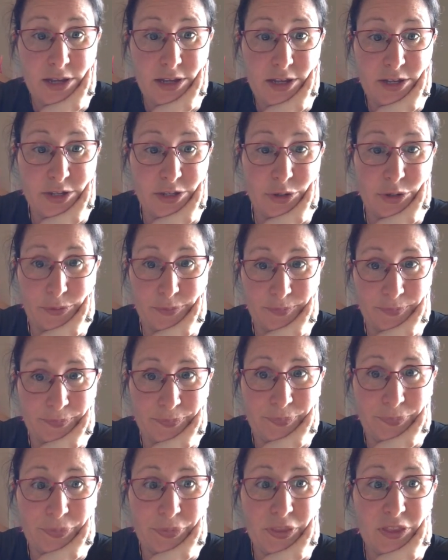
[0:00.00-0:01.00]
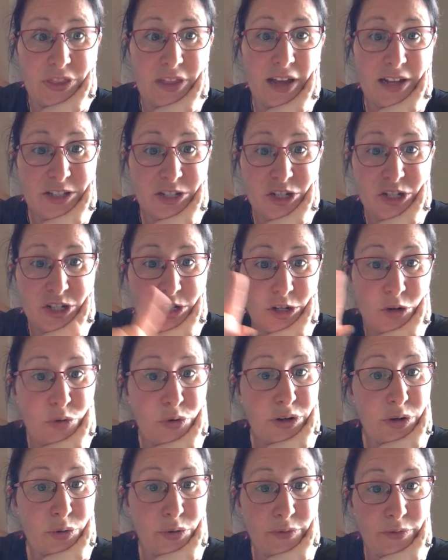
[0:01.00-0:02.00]
So that's just a
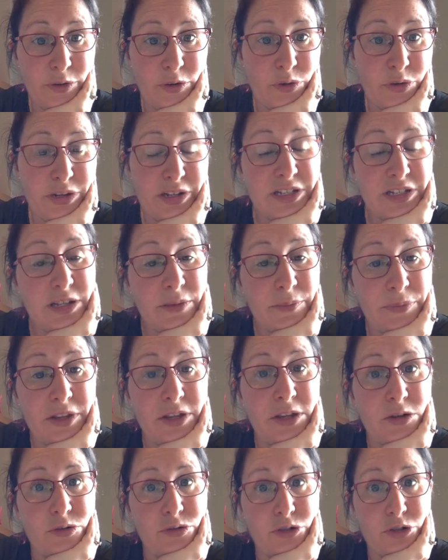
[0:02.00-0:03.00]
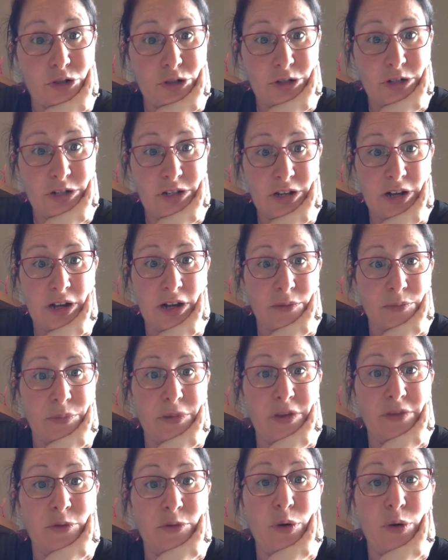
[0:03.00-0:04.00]
quick review. It is something you should
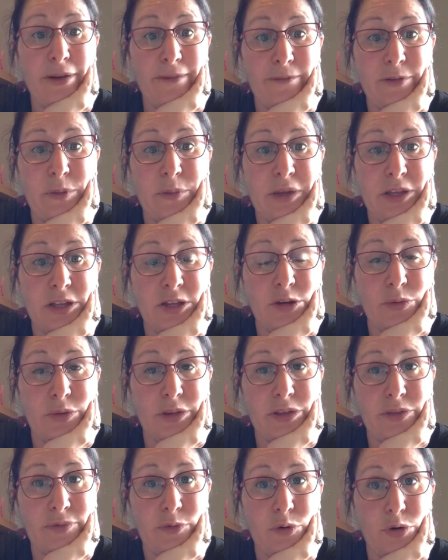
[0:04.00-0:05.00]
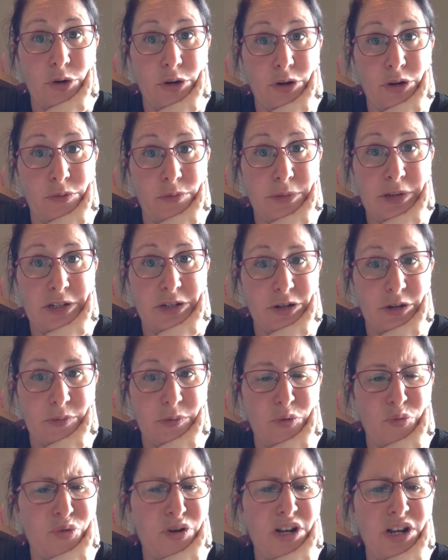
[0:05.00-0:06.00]
be quite familiar with for your midterm.
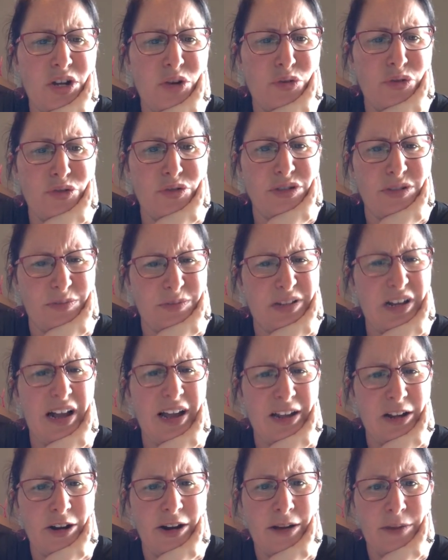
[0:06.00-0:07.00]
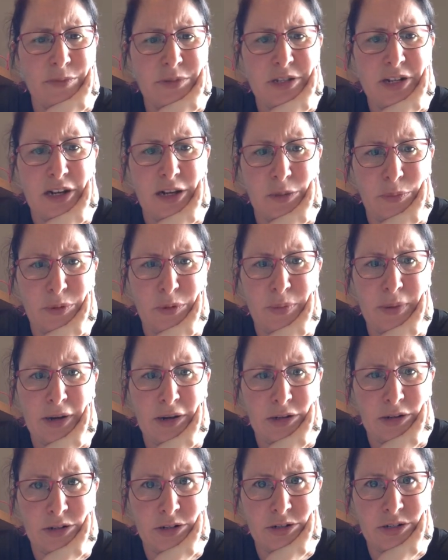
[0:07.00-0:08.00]
We're going to go through some diagrams to help you
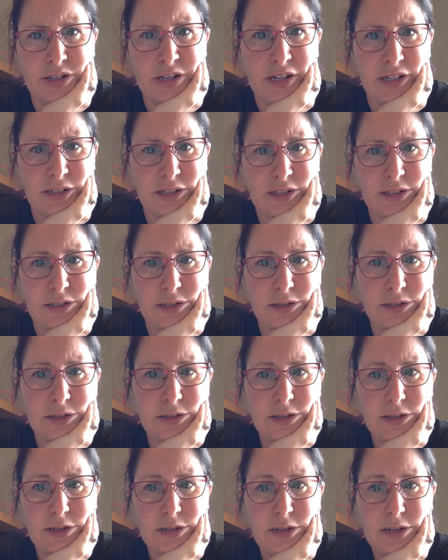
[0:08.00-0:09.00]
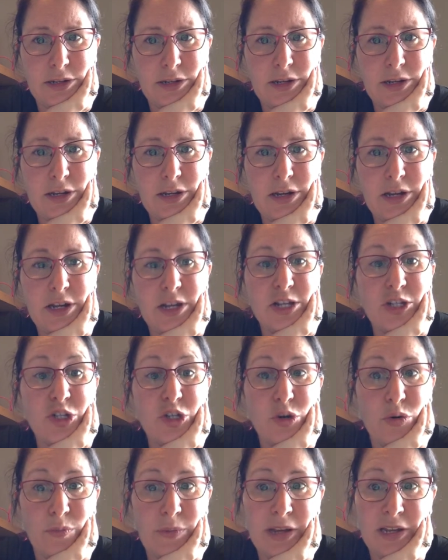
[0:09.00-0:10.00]
better understand it.
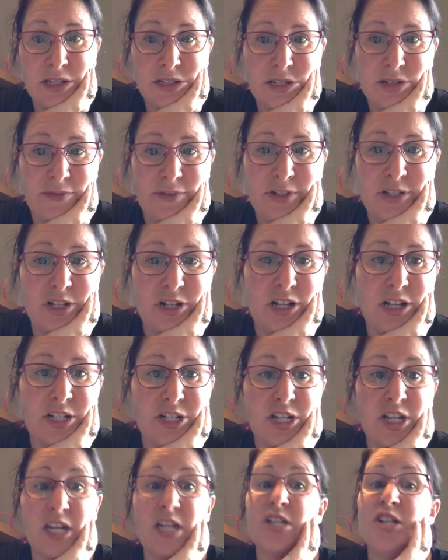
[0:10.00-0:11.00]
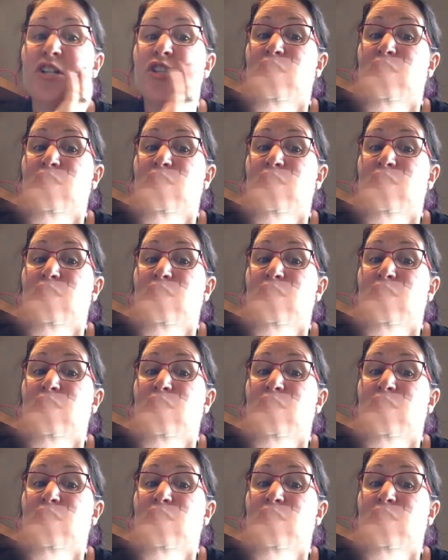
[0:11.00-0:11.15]
Domains in physical education.